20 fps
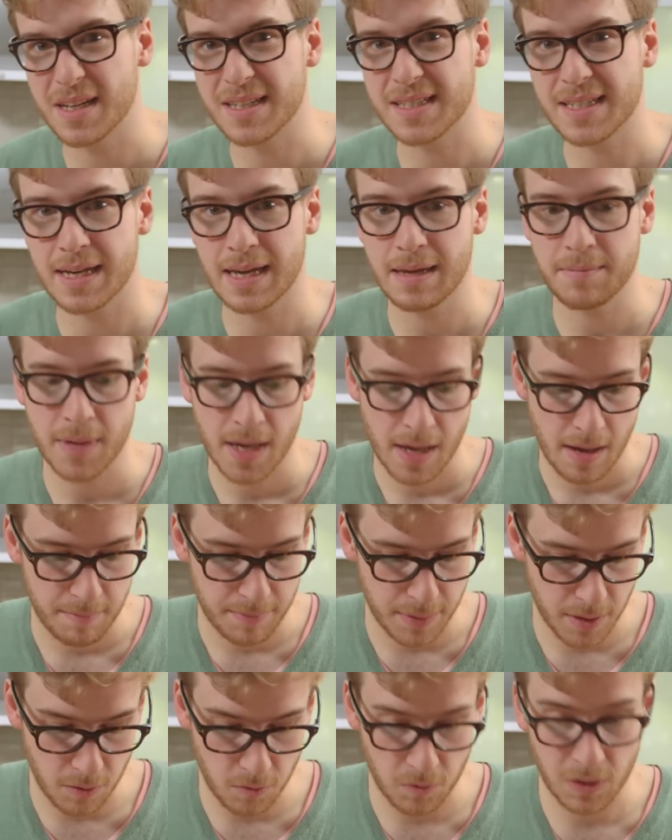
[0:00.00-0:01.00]
at a time,
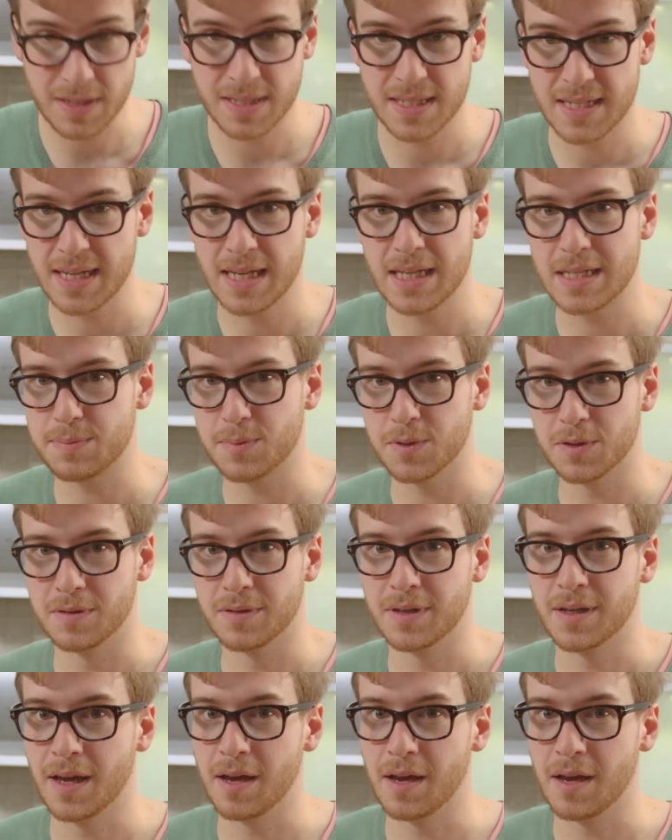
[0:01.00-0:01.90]
but 1 teaspoon,